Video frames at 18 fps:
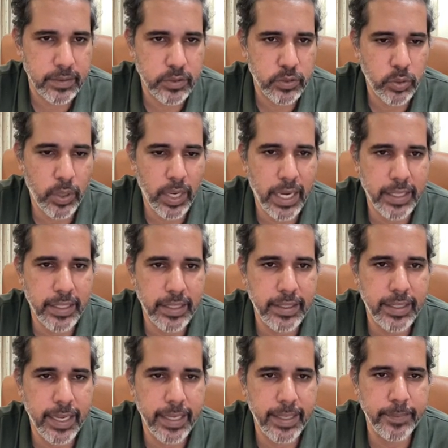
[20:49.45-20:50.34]
So at a
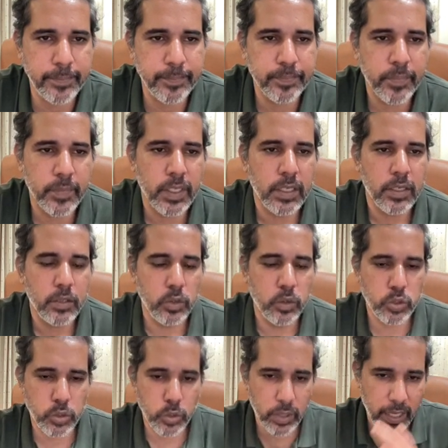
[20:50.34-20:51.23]
time,
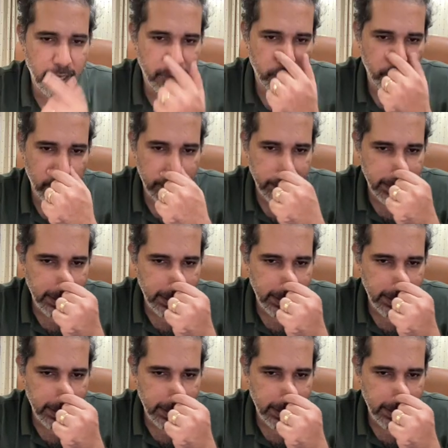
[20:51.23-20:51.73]
you should have one